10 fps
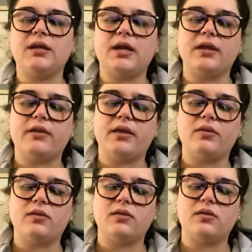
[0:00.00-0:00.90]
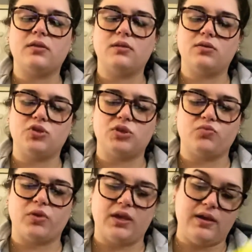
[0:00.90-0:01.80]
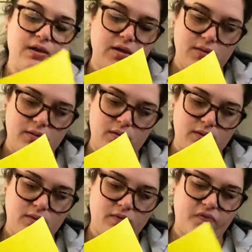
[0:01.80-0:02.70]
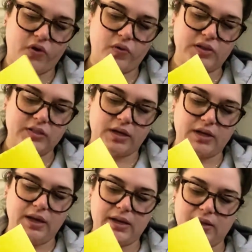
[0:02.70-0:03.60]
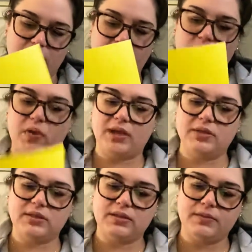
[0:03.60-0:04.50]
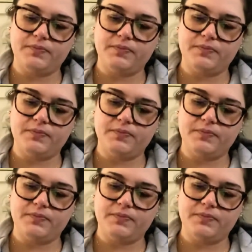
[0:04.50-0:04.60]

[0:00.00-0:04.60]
and then just really focus on hitting the points